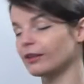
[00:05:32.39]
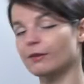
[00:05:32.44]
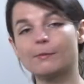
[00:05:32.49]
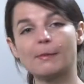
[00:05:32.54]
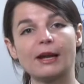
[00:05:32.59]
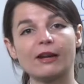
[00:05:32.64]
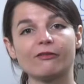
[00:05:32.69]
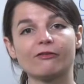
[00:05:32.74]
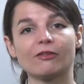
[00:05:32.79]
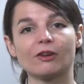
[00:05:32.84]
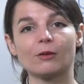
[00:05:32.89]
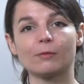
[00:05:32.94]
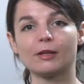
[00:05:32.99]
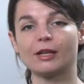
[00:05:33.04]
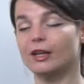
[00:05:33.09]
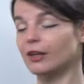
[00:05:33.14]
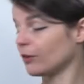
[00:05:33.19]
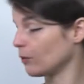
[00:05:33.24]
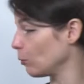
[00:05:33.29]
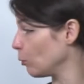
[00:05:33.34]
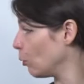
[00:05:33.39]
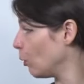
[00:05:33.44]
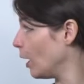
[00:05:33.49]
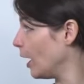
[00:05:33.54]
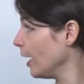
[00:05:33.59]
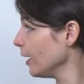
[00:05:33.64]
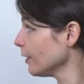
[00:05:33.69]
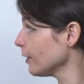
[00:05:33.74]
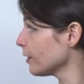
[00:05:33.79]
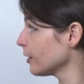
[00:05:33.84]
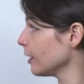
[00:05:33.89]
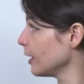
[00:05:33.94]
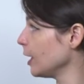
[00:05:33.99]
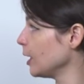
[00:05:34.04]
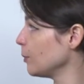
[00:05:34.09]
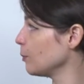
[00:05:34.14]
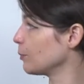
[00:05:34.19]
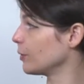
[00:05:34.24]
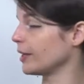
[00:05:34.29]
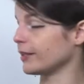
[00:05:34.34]
The main verb here is want,
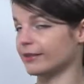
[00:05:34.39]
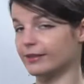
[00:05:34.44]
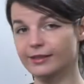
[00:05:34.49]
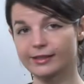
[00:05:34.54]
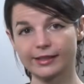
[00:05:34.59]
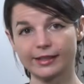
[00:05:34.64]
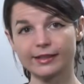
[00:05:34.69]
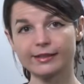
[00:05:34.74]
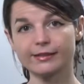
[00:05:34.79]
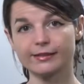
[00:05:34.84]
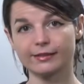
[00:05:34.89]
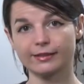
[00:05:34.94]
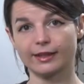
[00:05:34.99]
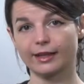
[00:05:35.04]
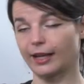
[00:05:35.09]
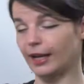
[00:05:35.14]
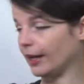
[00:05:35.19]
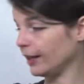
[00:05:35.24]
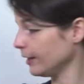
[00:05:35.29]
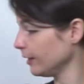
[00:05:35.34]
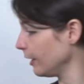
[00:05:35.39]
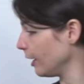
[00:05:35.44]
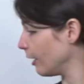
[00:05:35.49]
present tense again.